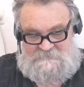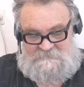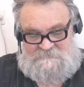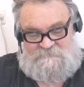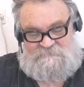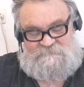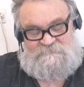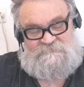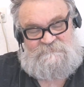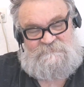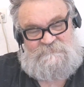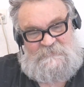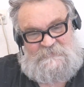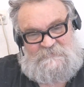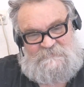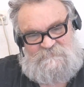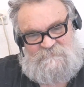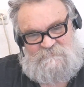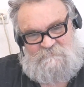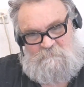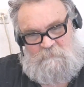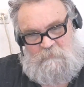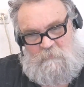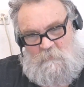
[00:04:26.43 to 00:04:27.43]

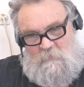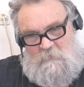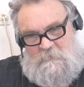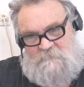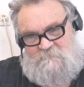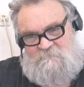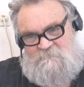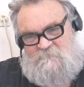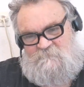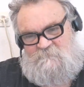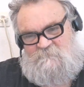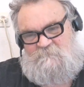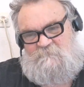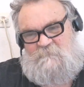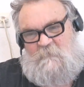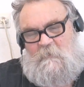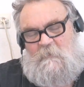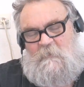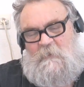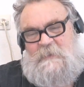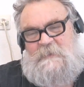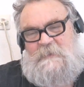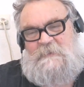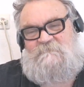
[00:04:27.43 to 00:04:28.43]

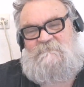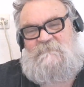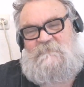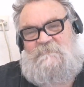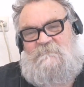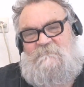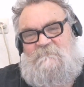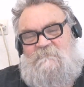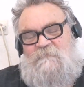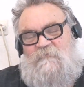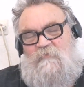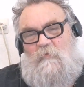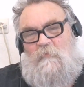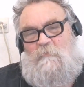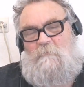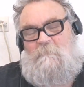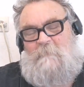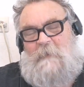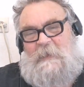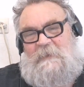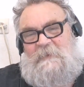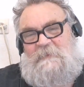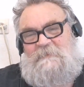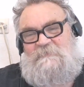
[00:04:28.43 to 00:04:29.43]
6.5 in
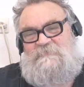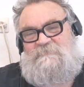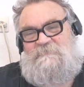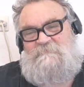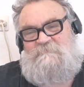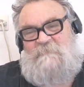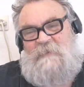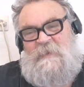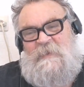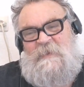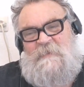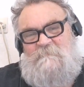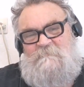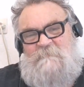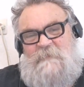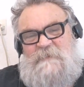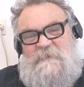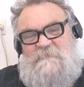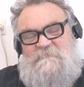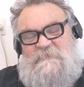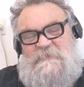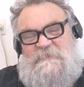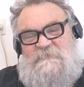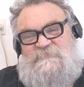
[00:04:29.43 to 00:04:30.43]
formality,
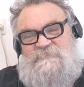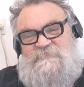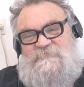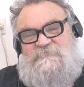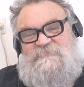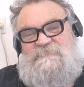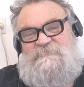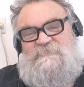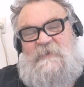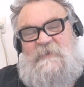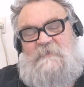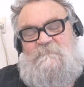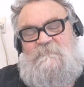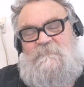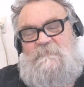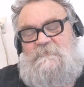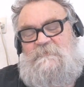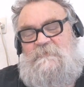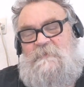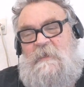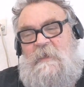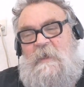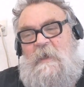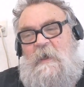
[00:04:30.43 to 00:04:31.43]
maybe a 7.
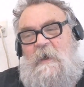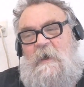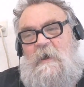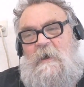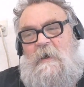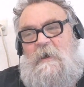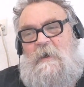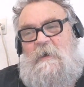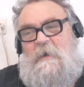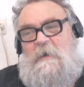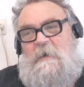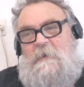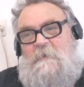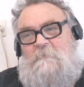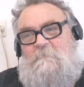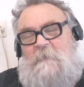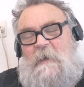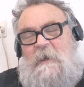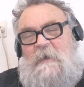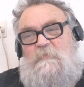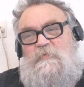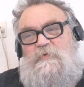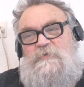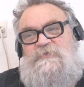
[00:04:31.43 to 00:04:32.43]
Um,
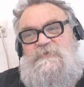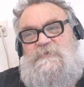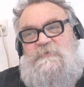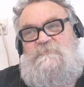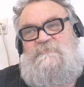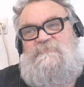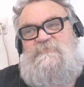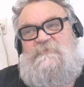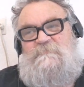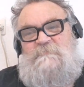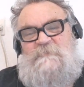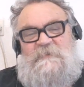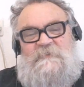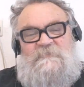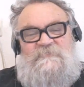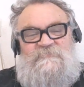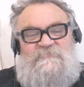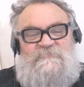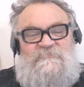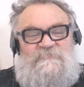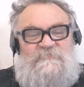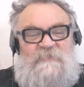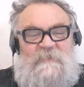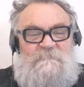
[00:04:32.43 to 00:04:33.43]
I would use him in a
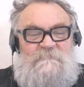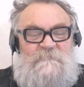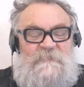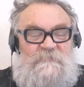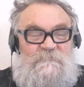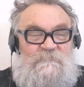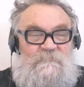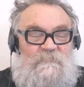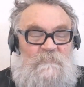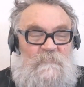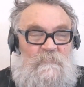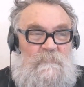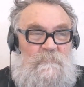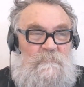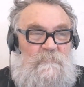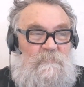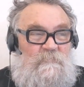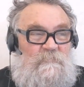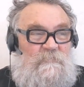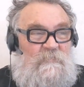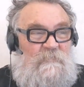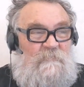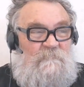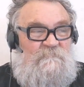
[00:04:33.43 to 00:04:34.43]
semi
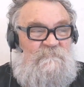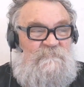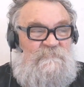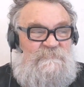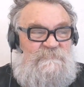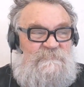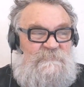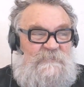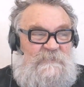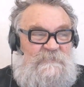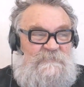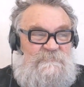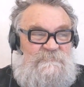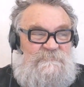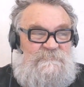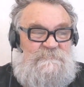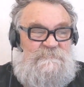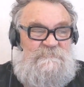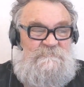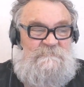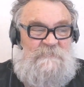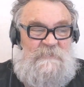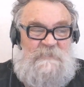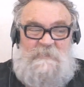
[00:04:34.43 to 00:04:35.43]
formal
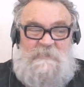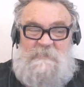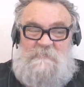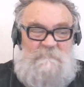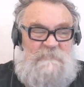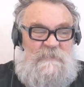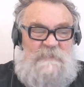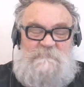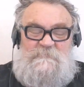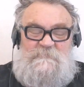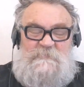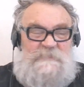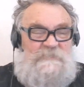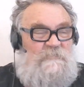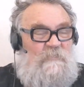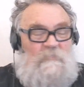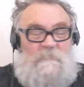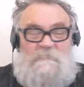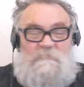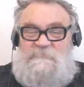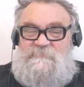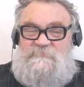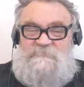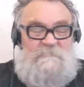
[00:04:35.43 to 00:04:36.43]
conversation, maybe
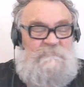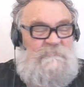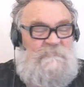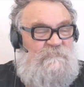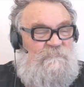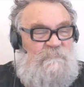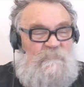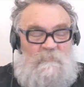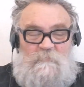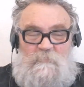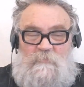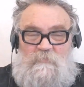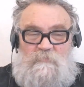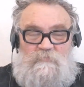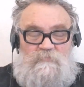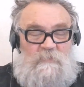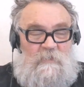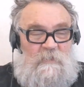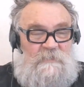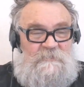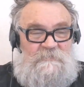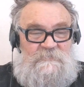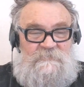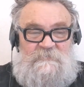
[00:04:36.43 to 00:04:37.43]
not, semi formal
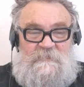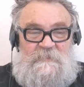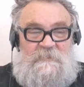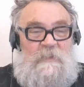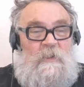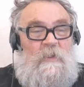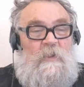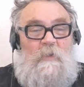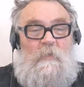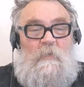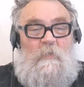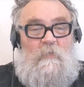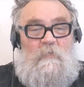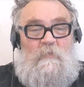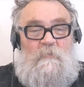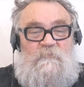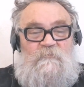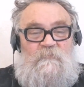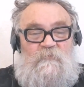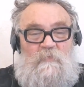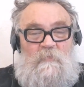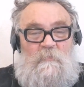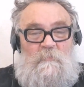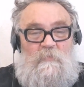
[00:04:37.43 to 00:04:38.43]
writing or a
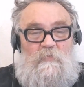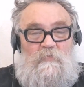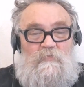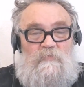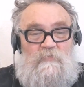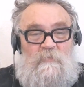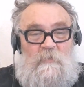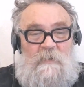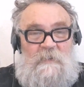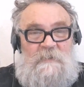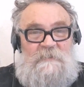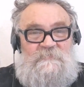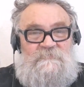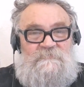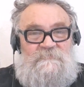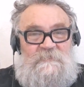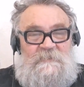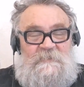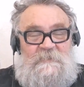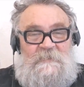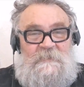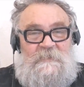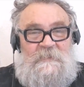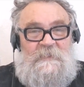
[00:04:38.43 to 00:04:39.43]
formal
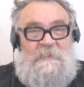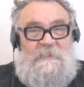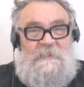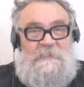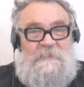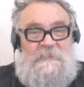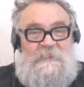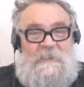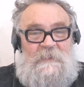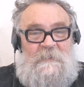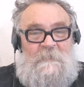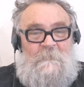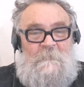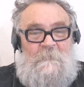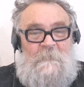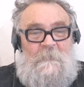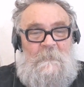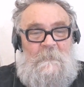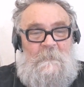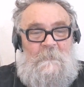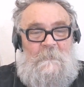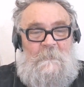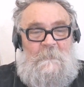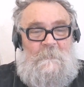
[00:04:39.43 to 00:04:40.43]
writing. Yeah?
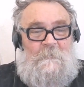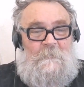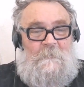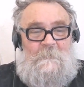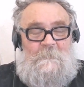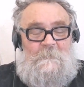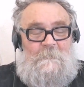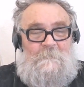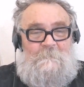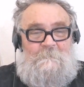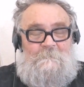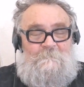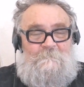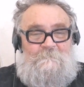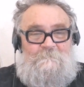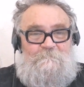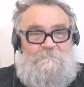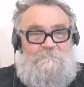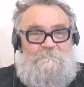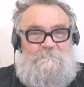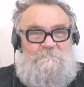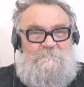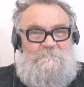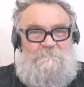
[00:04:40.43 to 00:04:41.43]

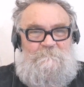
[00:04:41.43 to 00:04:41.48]
Um,